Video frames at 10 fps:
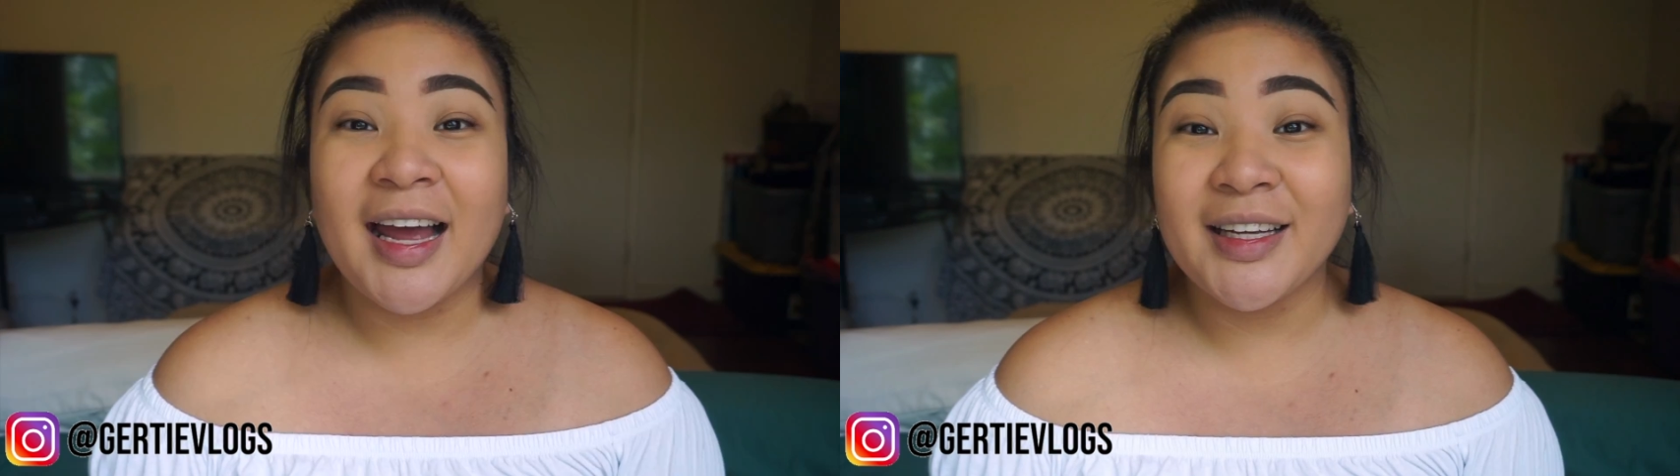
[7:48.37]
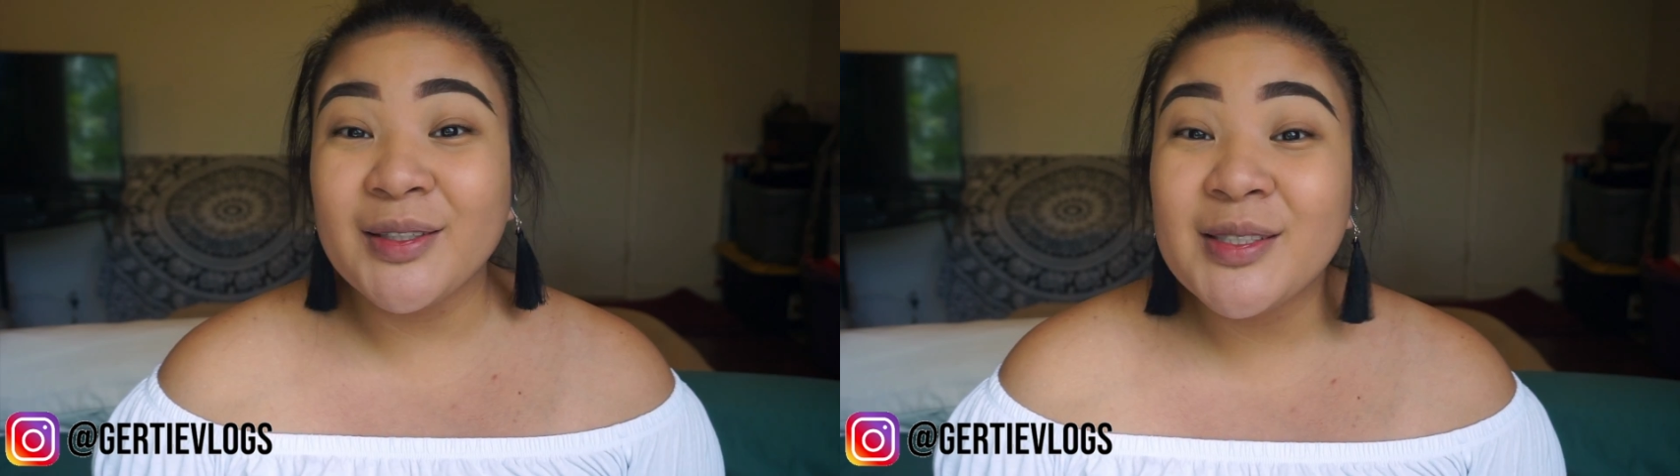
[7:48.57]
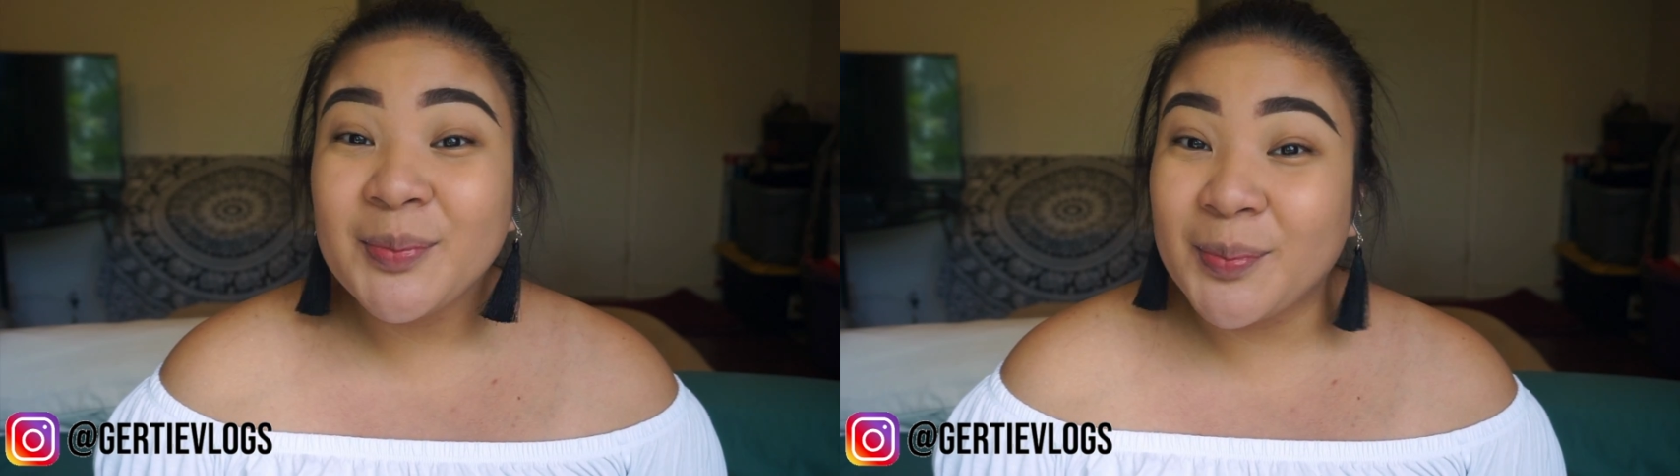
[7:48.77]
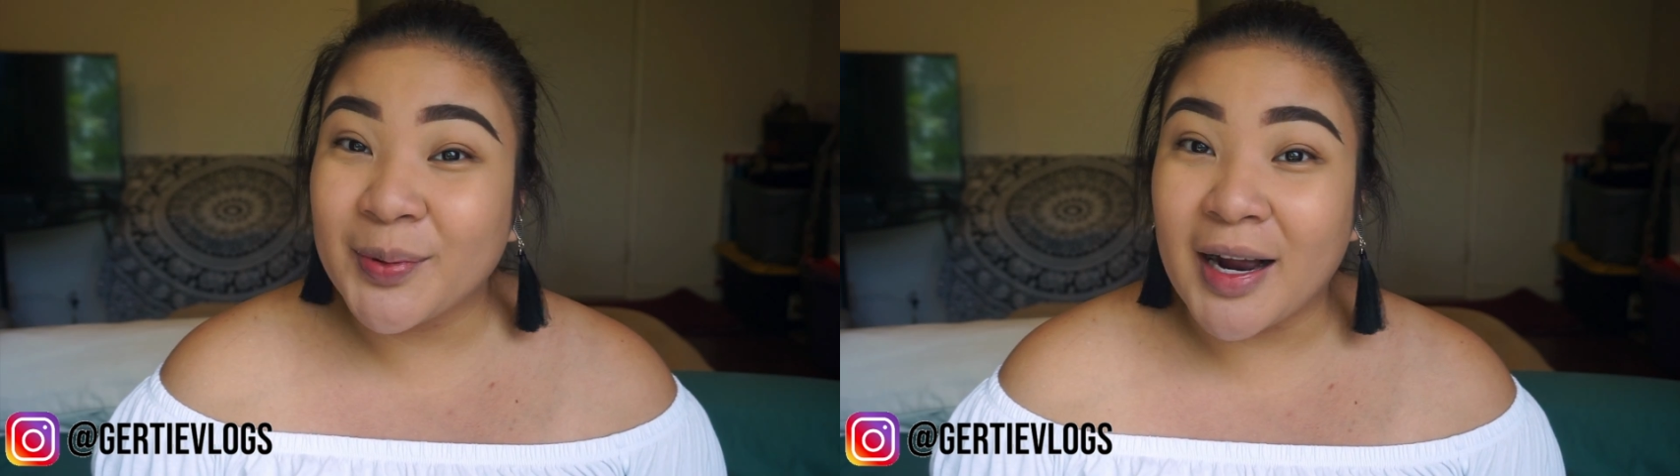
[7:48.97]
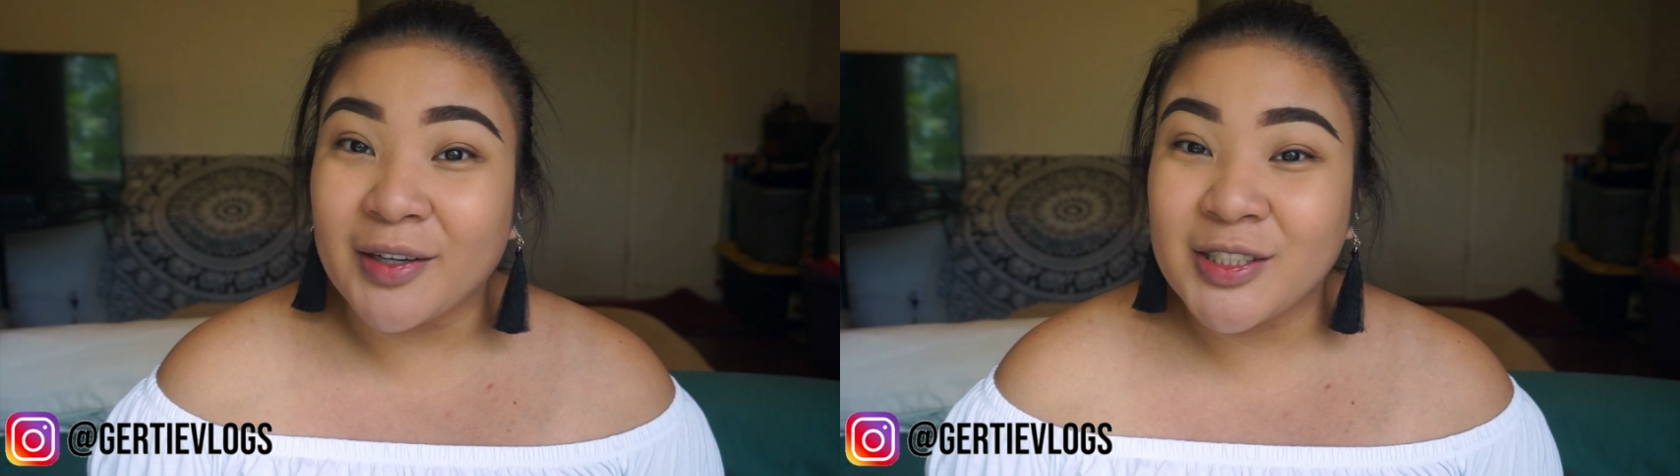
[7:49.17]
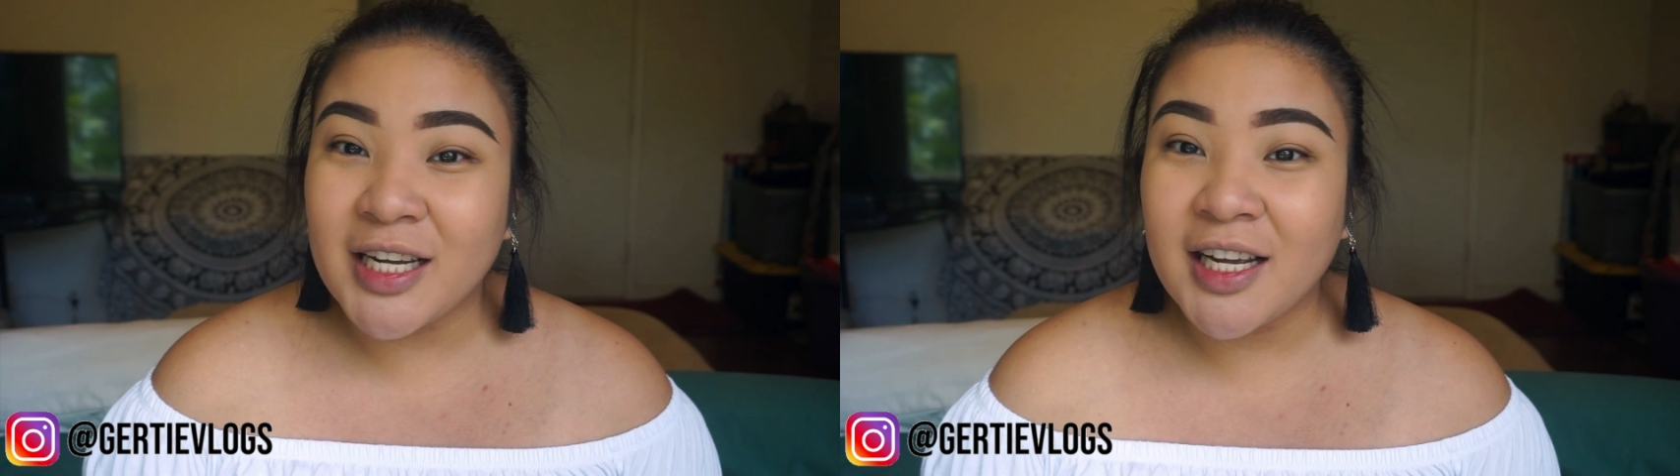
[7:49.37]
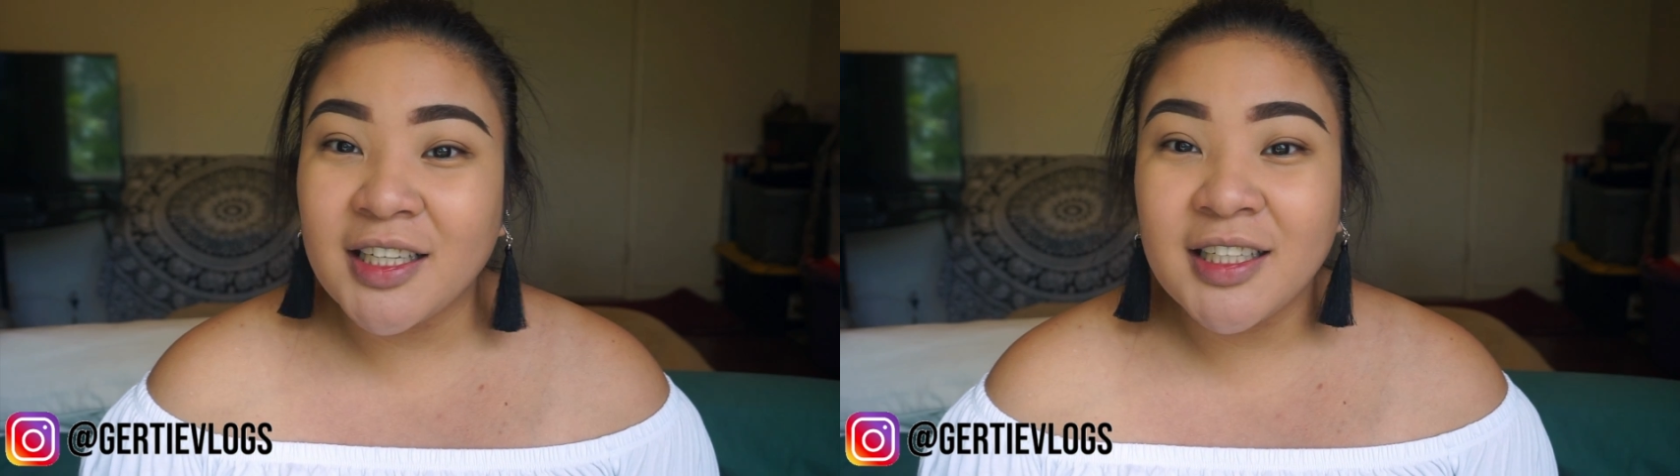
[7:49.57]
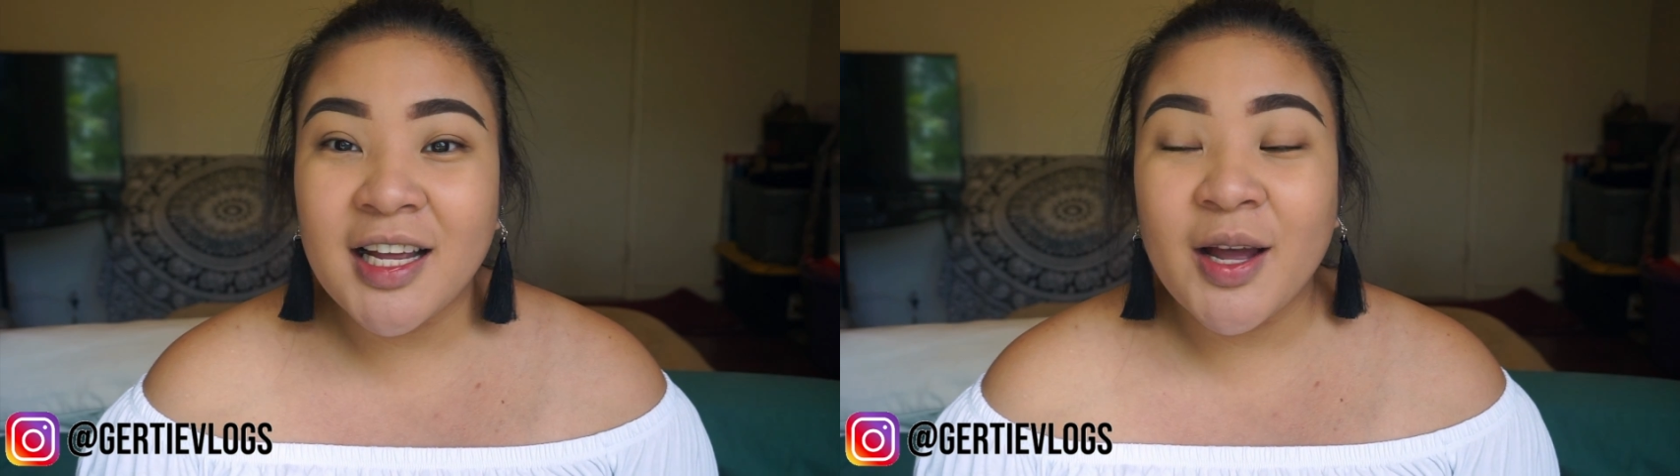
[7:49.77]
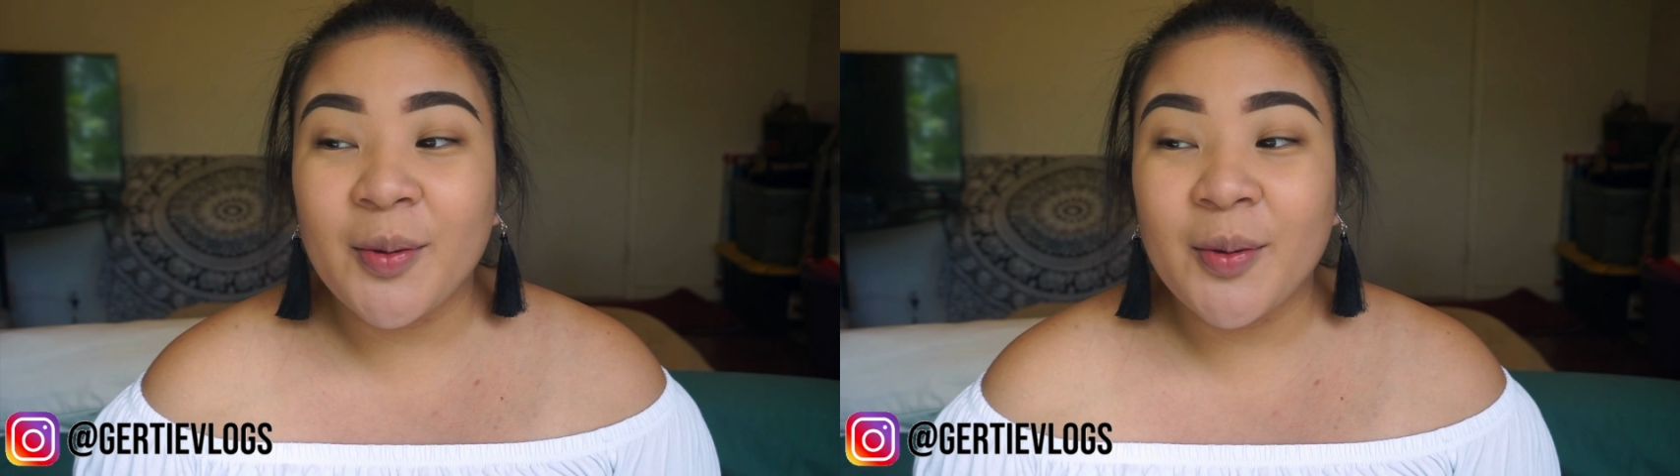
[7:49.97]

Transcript: I use a brow gel,